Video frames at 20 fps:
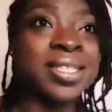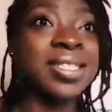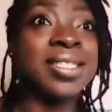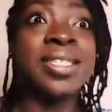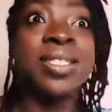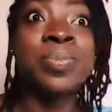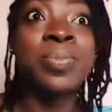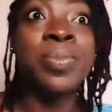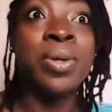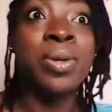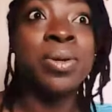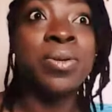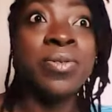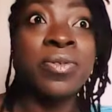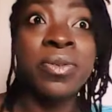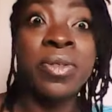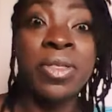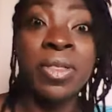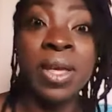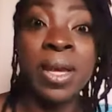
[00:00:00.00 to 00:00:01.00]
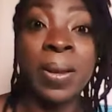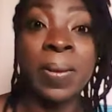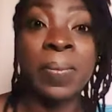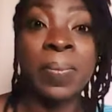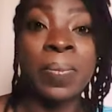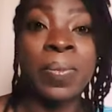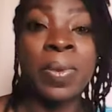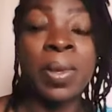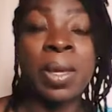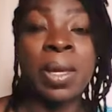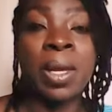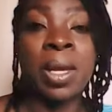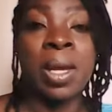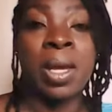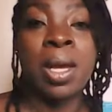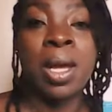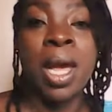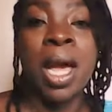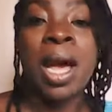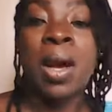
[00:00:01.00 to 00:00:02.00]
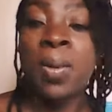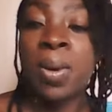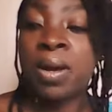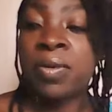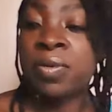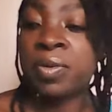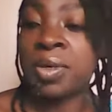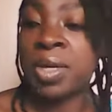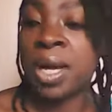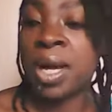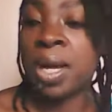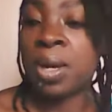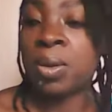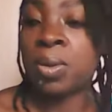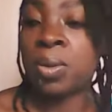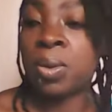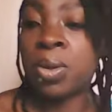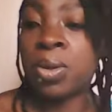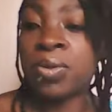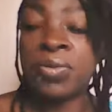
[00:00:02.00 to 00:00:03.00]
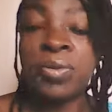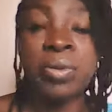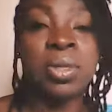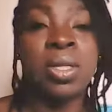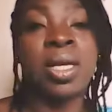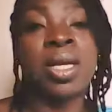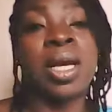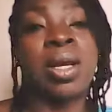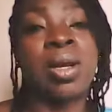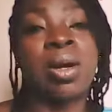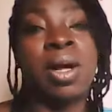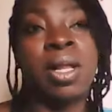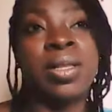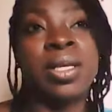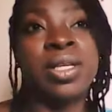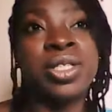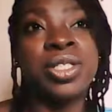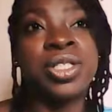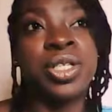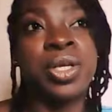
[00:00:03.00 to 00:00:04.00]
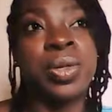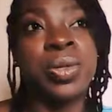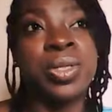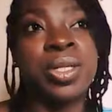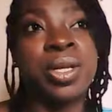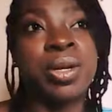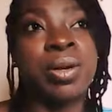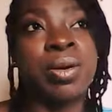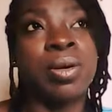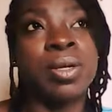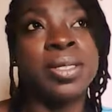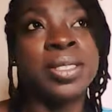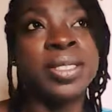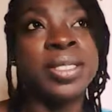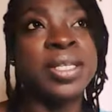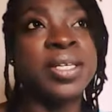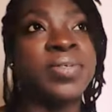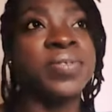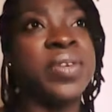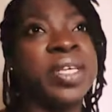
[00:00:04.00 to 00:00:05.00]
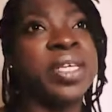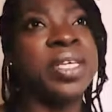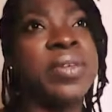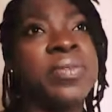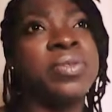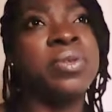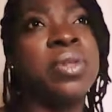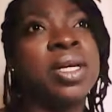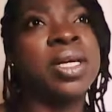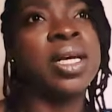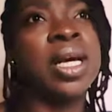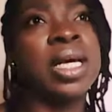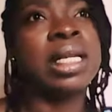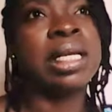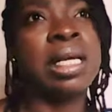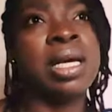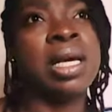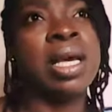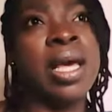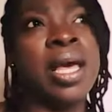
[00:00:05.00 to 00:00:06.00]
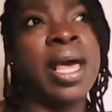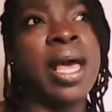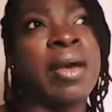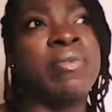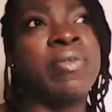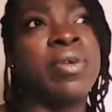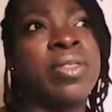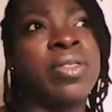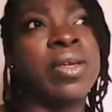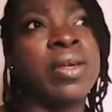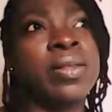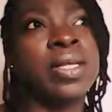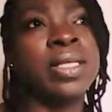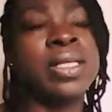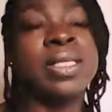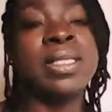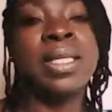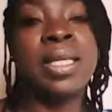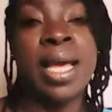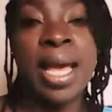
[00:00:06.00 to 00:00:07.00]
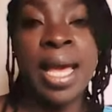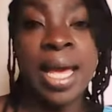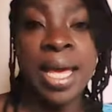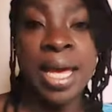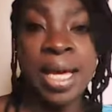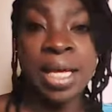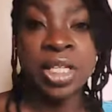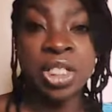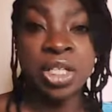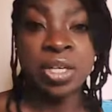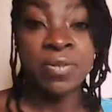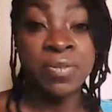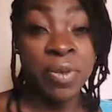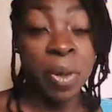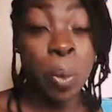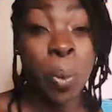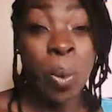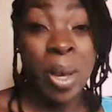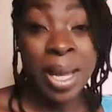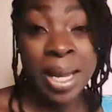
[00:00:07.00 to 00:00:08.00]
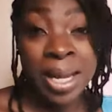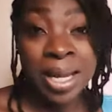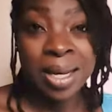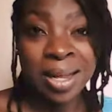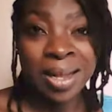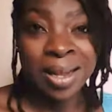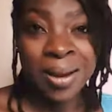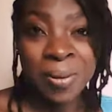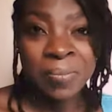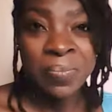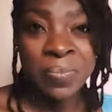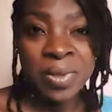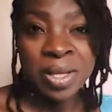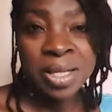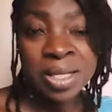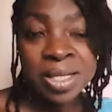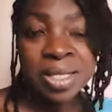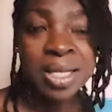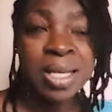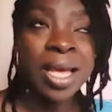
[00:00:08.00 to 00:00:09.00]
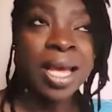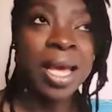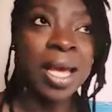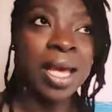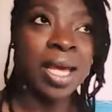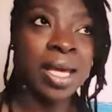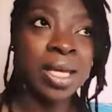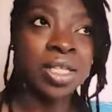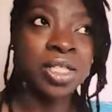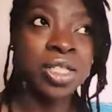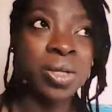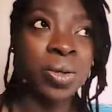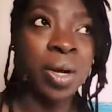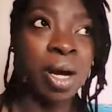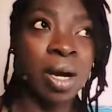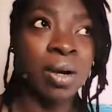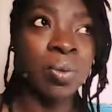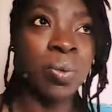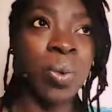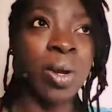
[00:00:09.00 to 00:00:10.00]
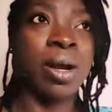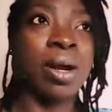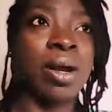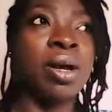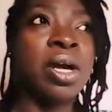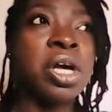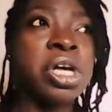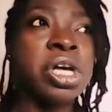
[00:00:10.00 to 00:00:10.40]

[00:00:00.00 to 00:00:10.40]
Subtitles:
It's a beautiful thing. However, now, if you look at all these shows that are on TV, if you look at everything, this is the age of awakening. This is the age where